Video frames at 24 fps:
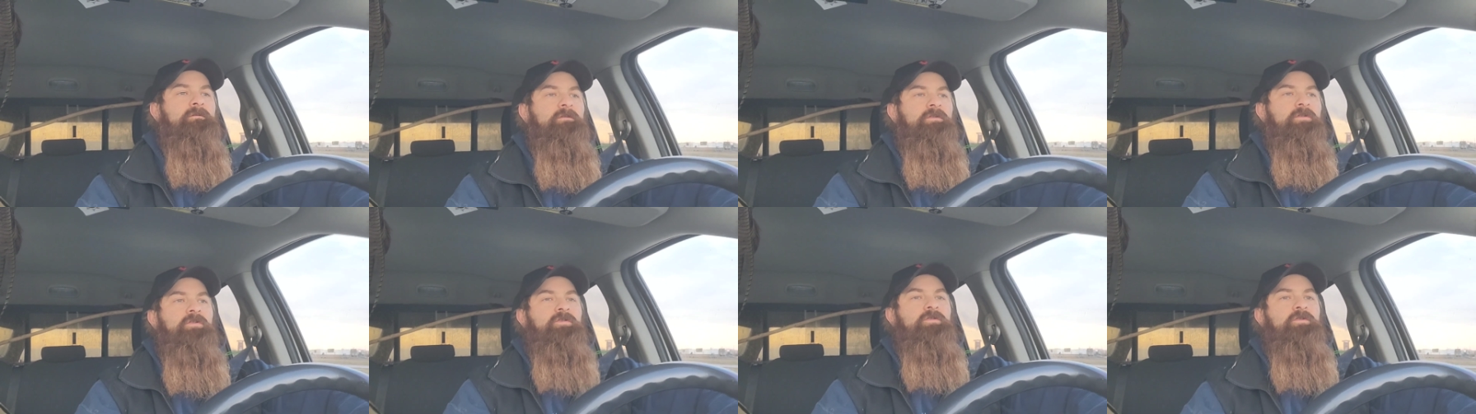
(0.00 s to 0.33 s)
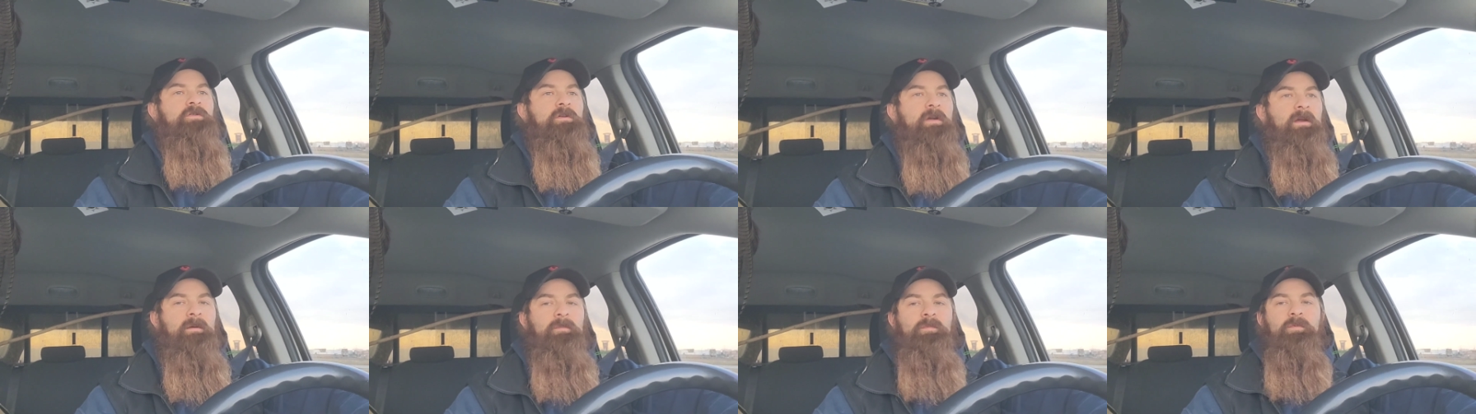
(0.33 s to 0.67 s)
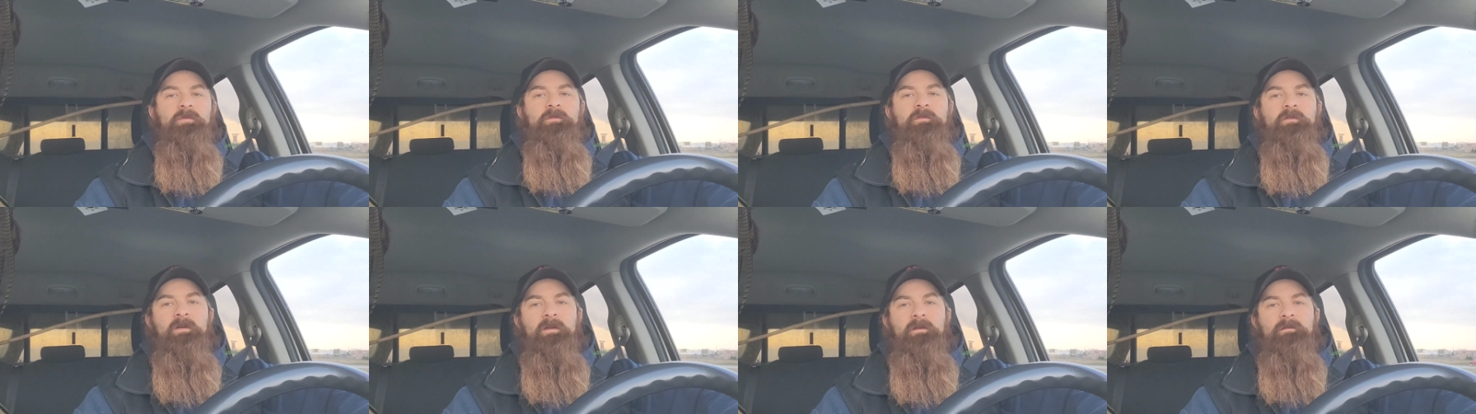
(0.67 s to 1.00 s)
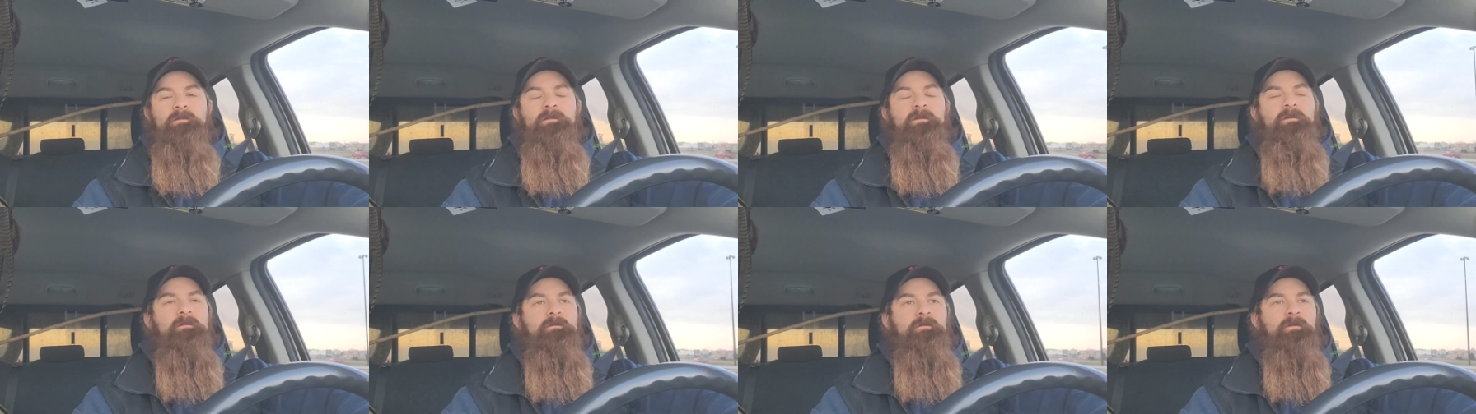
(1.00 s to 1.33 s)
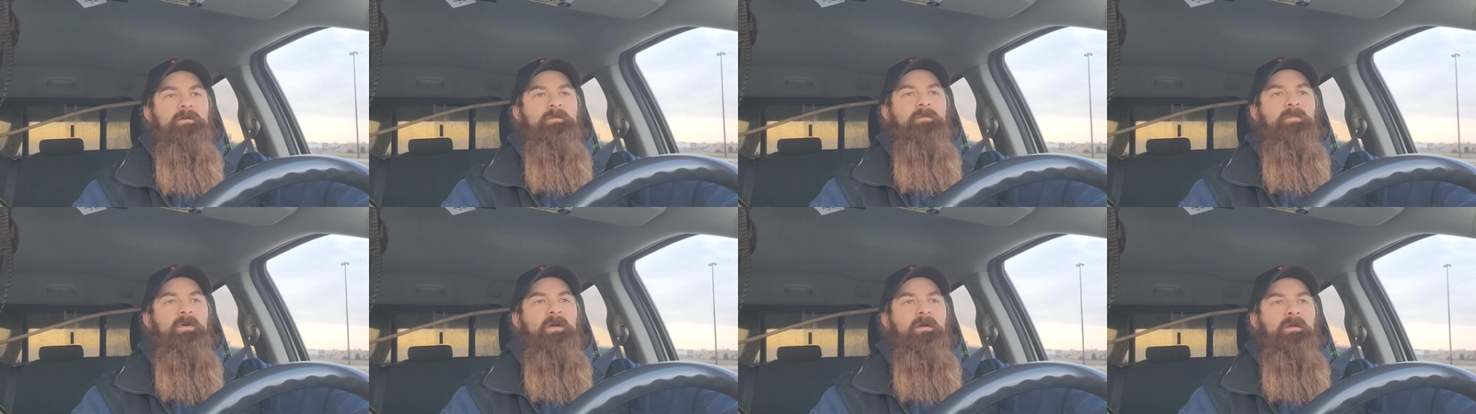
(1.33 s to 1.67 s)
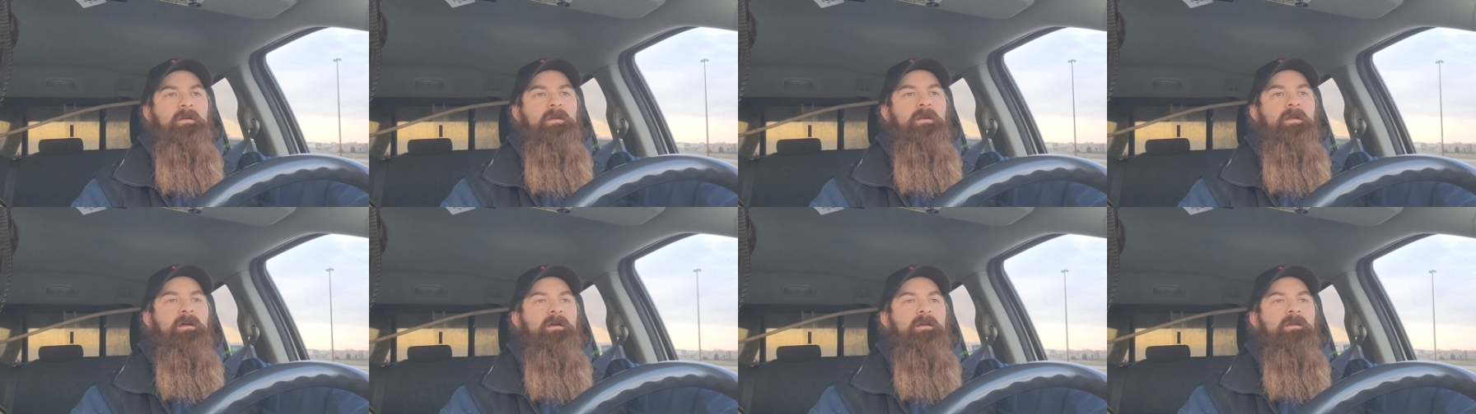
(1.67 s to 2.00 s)
good trappers out there. We can
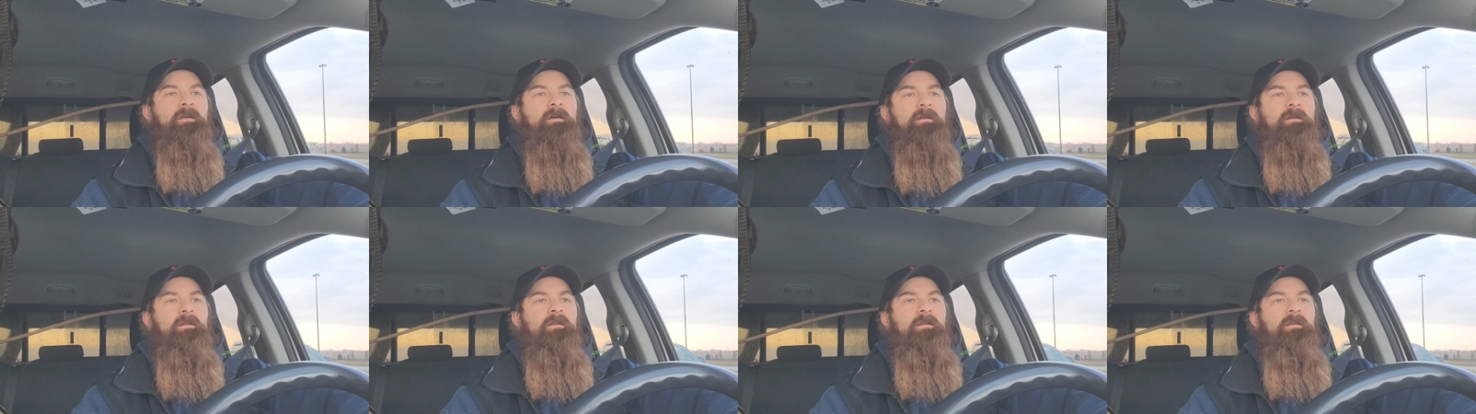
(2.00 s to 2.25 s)
probably knock